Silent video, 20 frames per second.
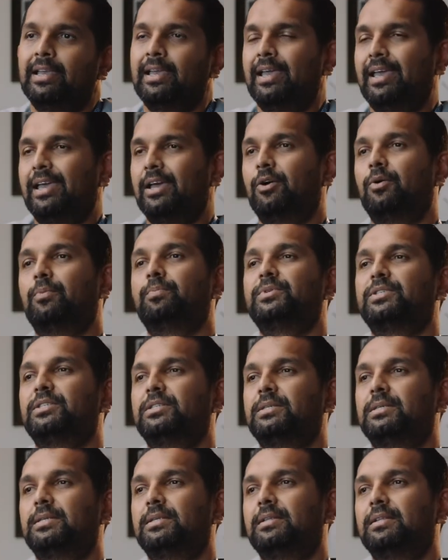
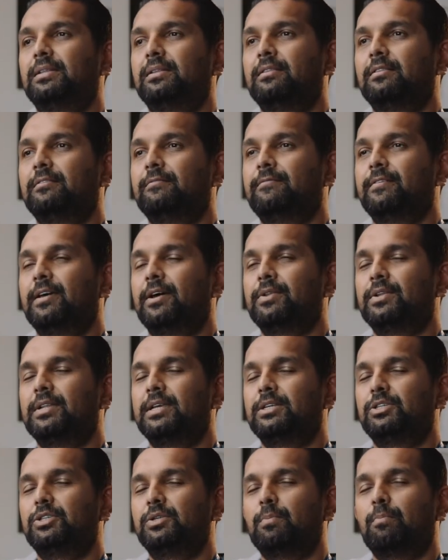helps the
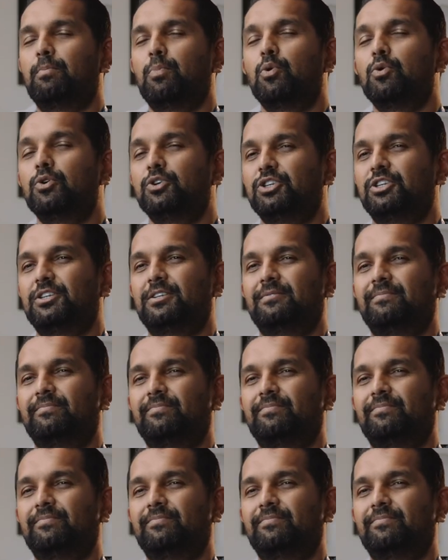foundation push.